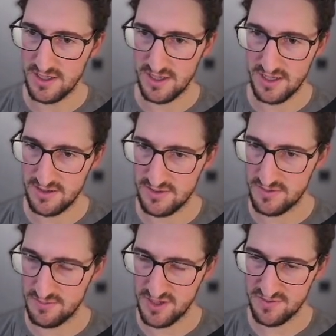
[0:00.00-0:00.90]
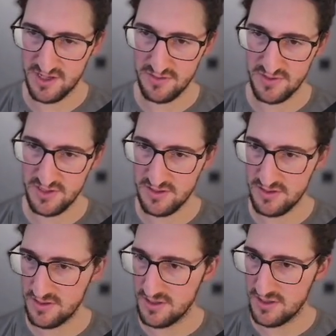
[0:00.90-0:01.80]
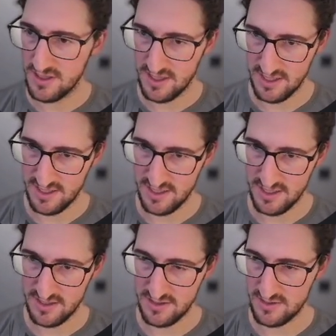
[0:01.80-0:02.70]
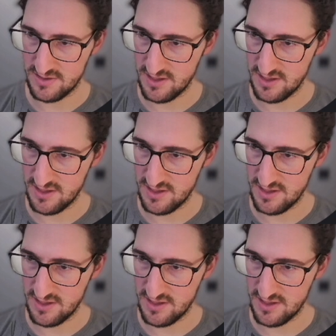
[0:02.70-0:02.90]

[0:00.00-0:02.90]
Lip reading: and perf counter. And